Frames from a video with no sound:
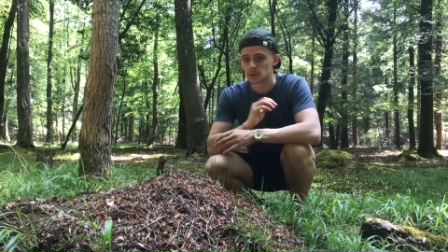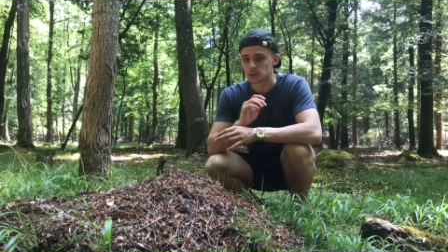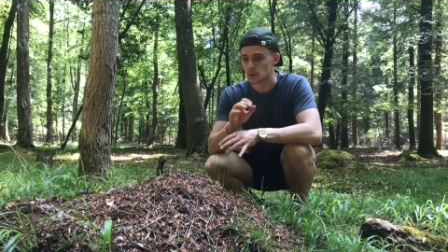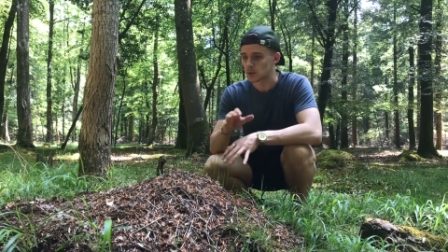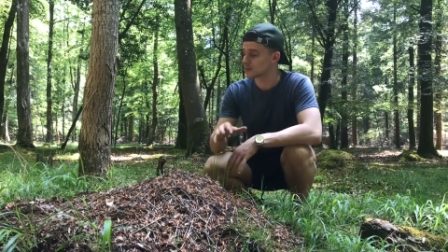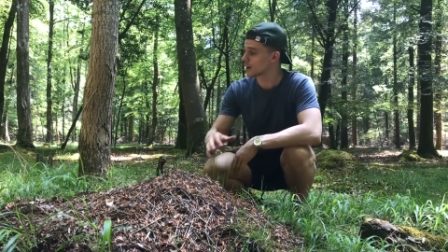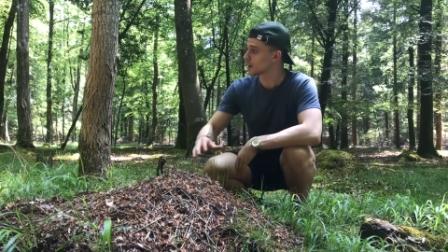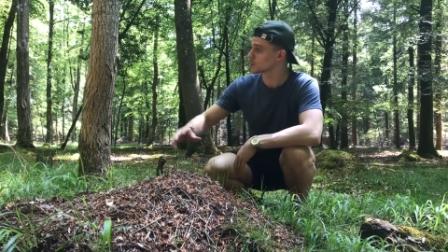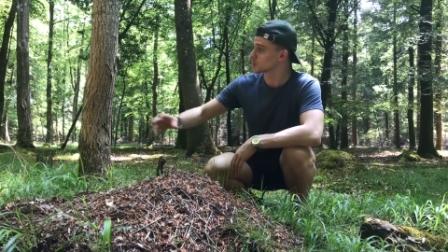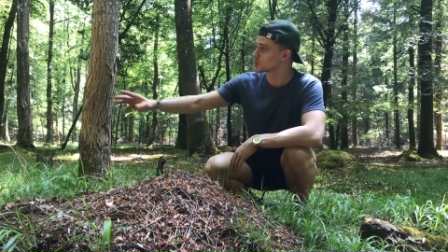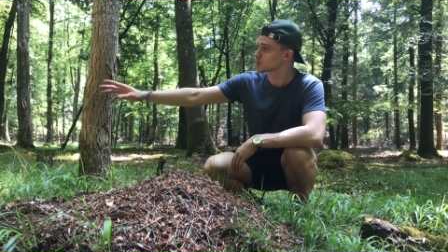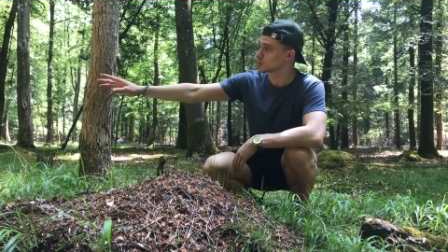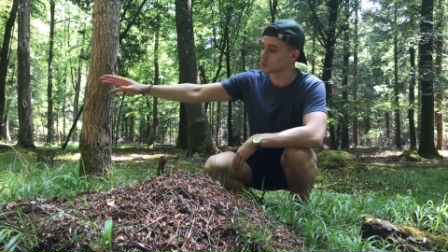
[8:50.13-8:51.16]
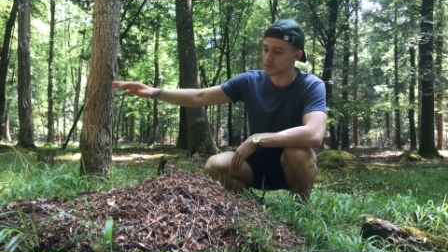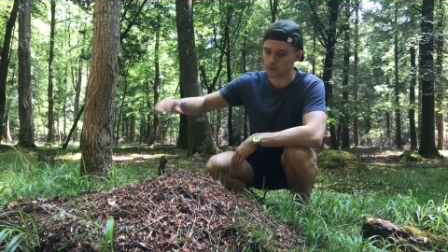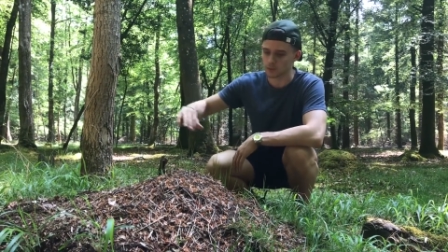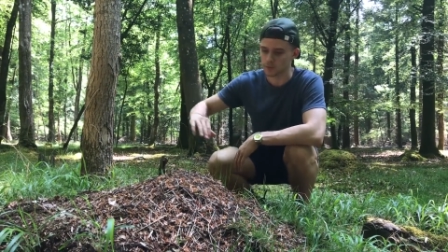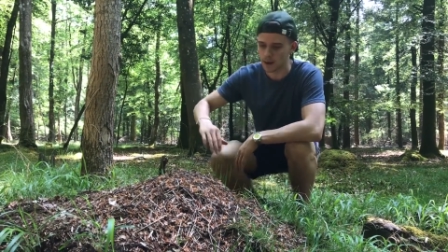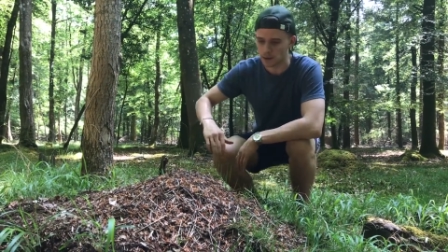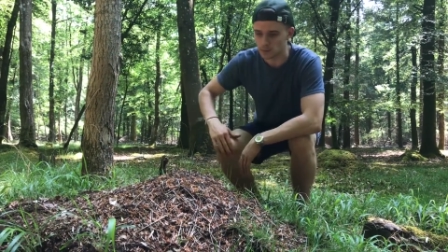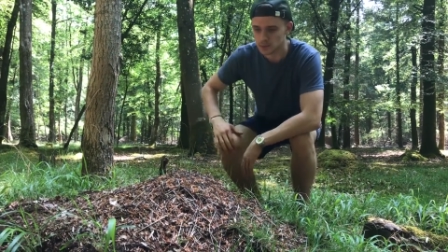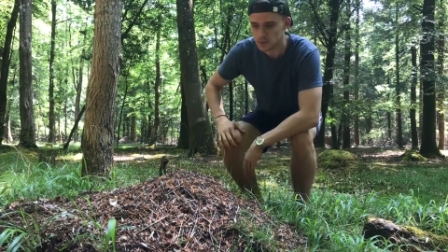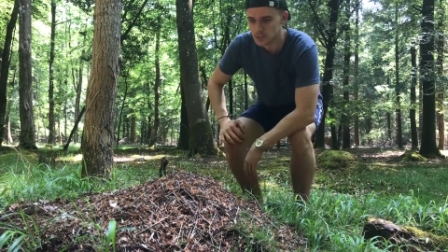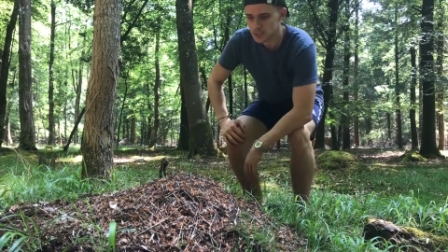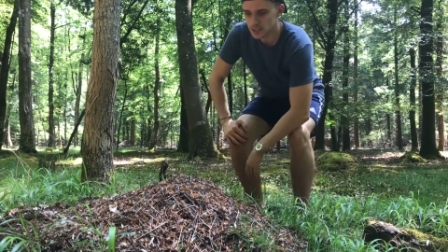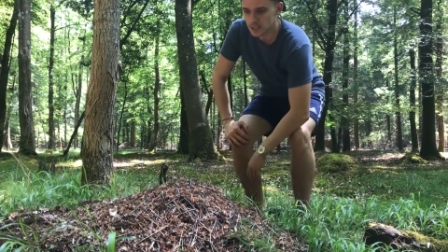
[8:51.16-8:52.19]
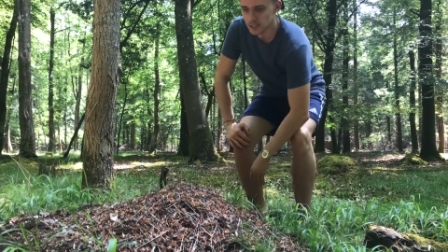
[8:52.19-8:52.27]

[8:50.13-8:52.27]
So we found two different mounds,